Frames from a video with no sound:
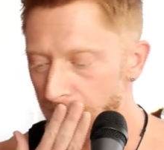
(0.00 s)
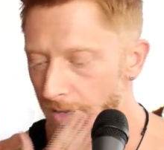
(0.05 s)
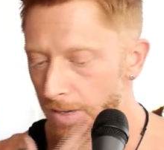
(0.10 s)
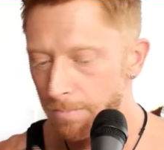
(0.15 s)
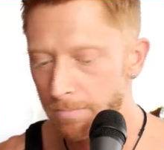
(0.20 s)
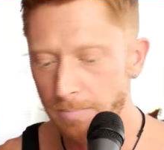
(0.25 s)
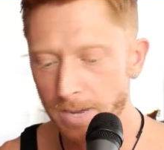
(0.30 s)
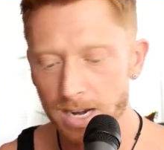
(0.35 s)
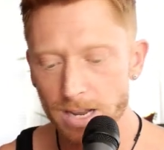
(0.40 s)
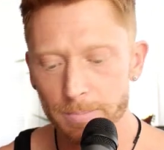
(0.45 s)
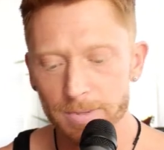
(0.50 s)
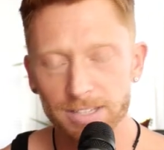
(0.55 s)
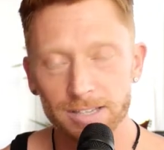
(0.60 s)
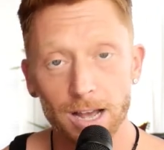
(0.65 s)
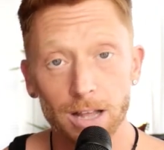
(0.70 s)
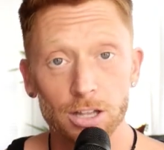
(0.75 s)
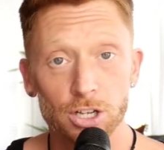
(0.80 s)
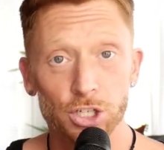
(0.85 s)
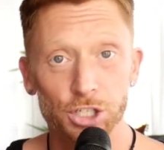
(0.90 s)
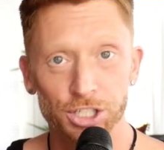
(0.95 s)
My name is
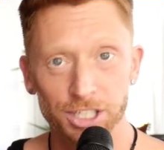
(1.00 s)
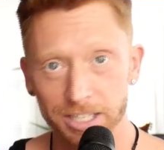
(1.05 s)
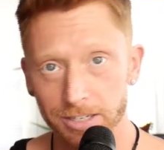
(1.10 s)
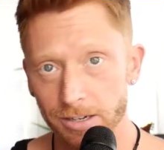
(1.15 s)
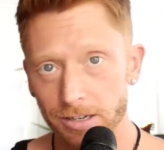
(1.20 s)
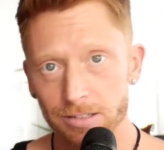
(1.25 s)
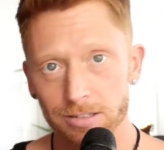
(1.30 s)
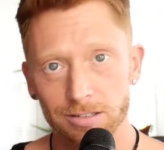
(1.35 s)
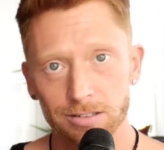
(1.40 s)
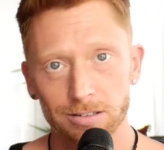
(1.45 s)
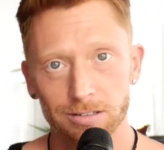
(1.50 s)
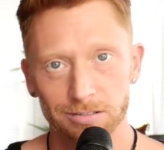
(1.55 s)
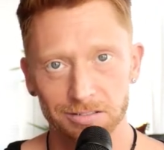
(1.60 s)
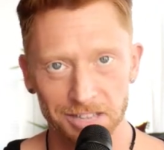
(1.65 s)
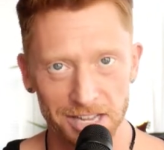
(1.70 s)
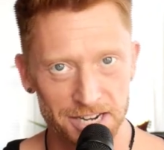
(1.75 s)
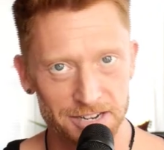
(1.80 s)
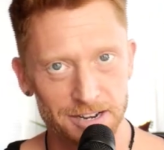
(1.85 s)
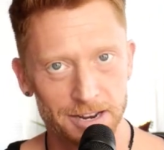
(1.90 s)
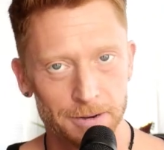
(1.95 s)
Alashina
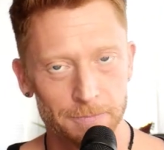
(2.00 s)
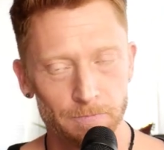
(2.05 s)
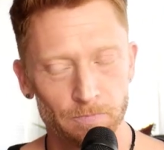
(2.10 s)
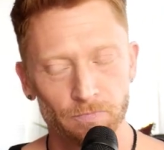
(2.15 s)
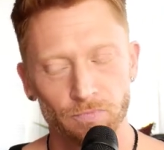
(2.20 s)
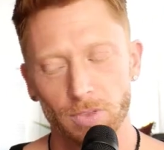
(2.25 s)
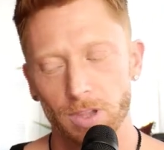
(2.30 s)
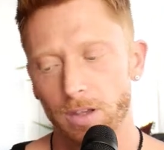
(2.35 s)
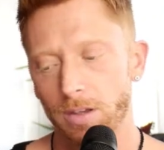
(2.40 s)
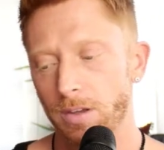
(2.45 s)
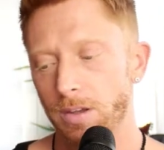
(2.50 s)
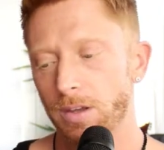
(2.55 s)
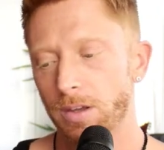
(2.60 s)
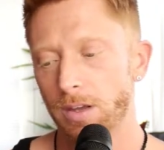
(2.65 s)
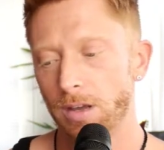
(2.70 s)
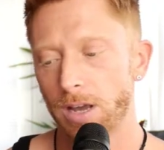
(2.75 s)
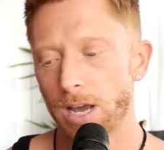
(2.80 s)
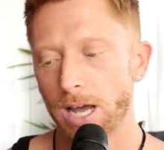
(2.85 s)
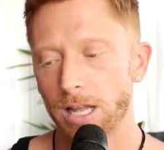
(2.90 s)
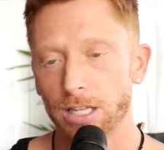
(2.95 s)
Lightning.
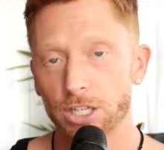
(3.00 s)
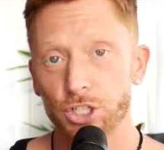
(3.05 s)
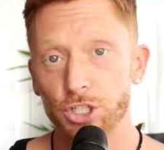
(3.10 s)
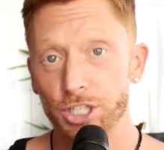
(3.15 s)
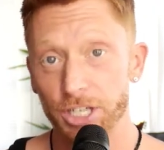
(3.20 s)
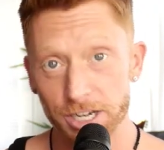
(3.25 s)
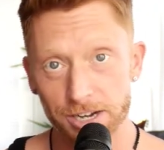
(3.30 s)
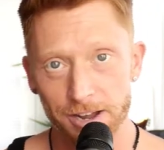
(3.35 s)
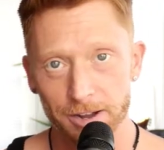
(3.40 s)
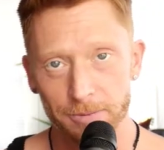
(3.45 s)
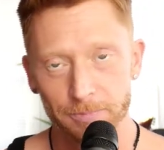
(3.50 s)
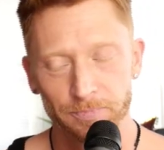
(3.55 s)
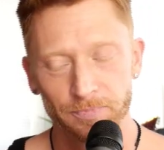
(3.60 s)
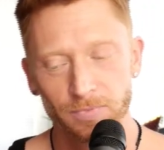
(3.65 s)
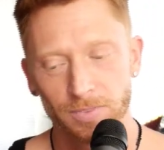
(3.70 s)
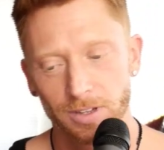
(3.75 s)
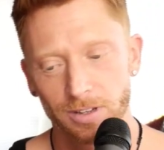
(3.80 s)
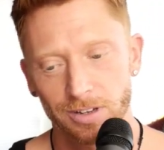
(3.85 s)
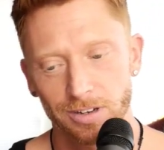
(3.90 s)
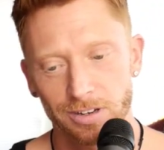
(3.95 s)
Alashina.
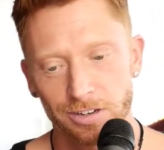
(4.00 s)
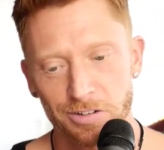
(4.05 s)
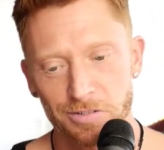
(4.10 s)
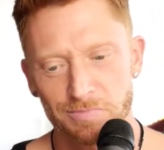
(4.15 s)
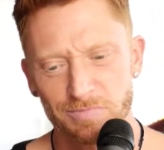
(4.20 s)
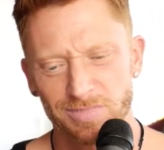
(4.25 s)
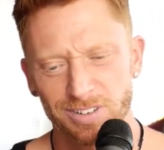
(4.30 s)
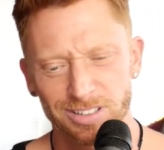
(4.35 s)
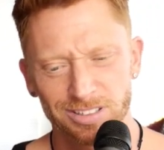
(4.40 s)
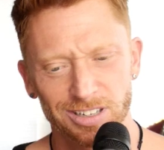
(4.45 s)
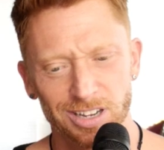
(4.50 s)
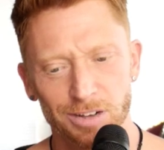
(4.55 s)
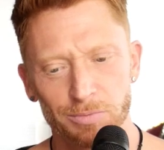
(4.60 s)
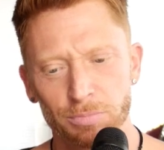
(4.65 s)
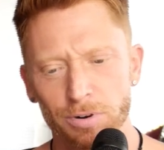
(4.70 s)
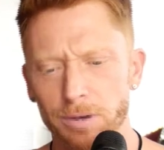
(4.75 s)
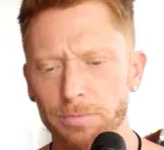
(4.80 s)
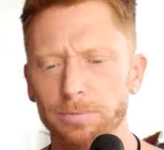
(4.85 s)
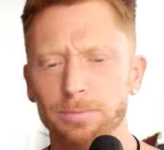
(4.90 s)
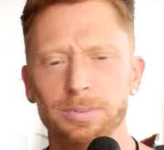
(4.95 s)
I'll
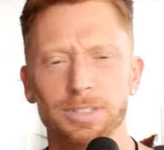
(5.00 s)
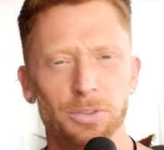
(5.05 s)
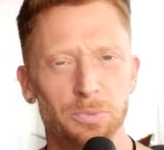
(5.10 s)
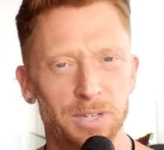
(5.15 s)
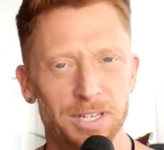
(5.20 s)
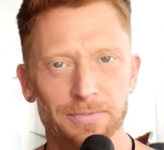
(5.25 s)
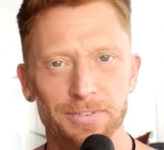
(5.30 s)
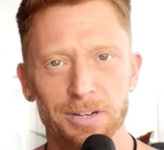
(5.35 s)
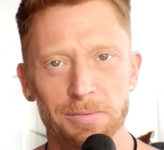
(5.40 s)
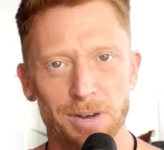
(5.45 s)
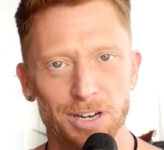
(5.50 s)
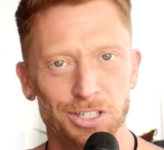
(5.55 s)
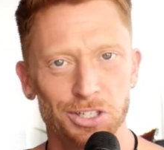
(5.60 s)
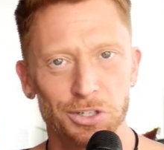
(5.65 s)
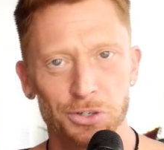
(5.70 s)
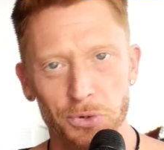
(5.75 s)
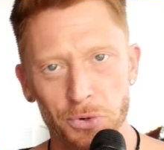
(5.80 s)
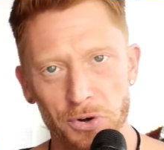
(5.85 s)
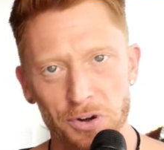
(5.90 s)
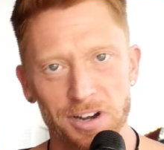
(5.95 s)
probably weave in my
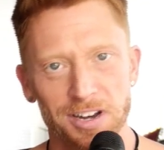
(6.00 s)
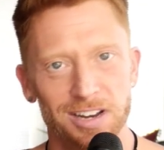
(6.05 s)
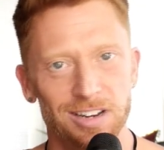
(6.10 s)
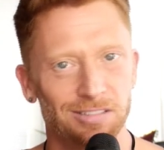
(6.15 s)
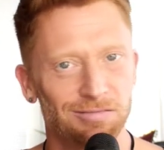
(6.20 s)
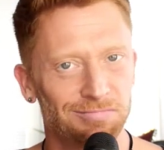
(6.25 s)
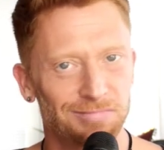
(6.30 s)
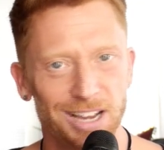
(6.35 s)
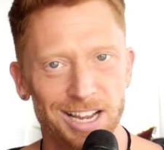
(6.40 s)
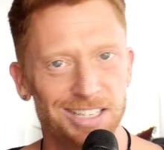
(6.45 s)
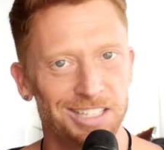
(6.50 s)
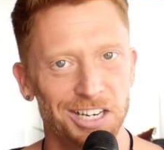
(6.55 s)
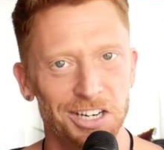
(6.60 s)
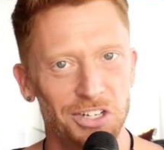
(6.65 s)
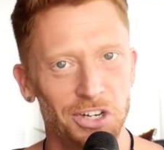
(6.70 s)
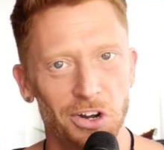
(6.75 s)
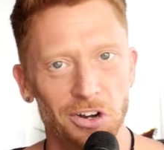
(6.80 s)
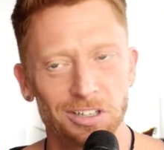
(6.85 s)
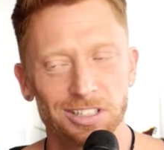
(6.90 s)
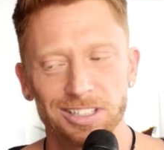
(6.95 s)
story as I
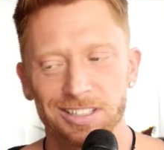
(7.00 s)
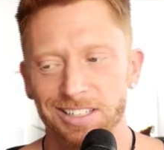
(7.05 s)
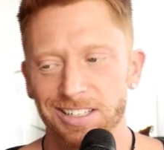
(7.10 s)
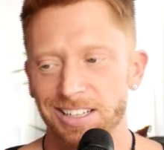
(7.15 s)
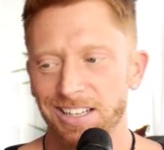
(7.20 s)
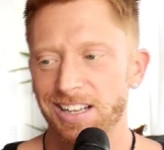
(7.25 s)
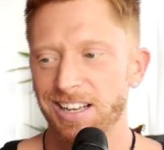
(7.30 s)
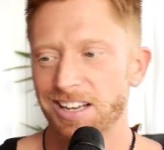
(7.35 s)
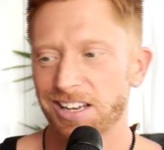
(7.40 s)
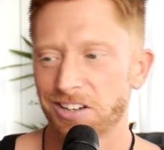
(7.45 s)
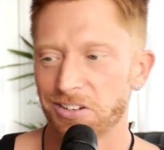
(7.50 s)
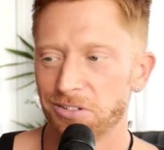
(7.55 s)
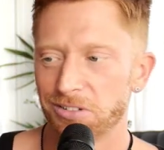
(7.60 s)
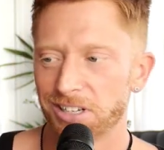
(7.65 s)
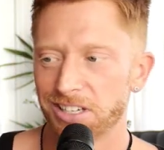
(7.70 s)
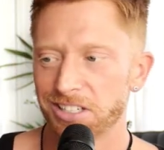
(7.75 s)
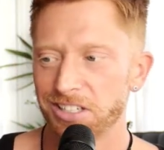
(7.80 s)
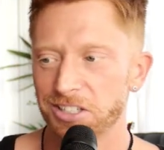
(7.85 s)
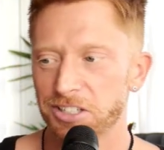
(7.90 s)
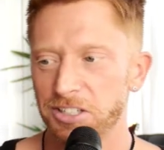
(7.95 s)
talk. I don't
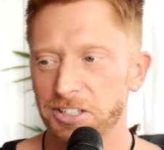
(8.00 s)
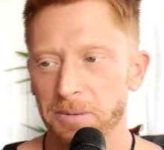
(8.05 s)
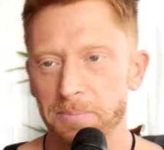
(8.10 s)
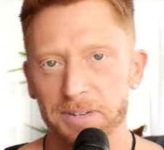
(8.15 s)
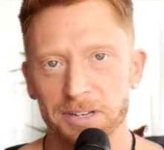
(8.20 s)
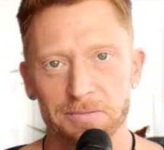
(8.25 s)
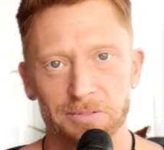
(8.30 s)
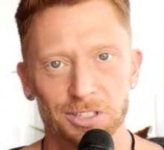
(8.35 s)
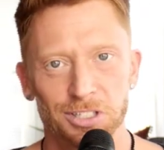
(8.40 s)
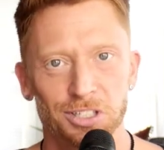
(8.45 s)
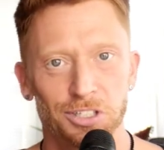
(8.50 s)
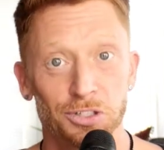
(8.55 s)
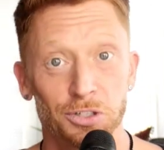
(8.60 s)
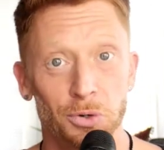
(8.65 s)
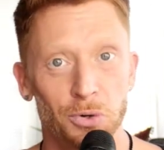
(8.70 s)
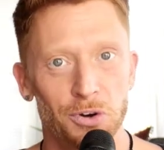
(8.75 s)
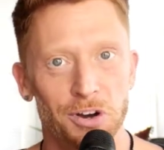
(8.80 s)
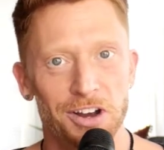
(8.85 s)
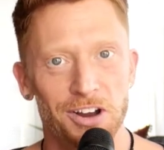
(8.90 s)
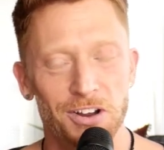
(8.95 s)
like just dumping
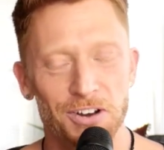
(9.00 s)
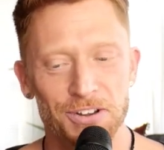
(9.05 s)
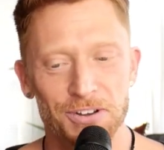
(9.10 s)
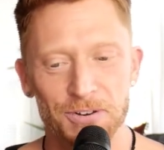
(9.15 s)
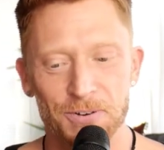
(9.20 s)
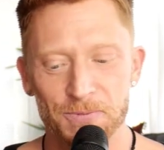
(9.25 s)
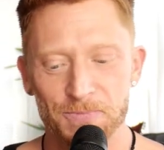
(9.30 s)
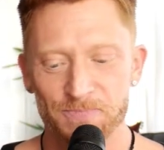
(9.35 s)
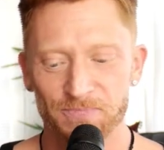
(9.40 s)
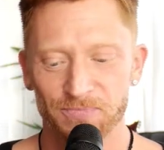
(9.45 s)
story on you.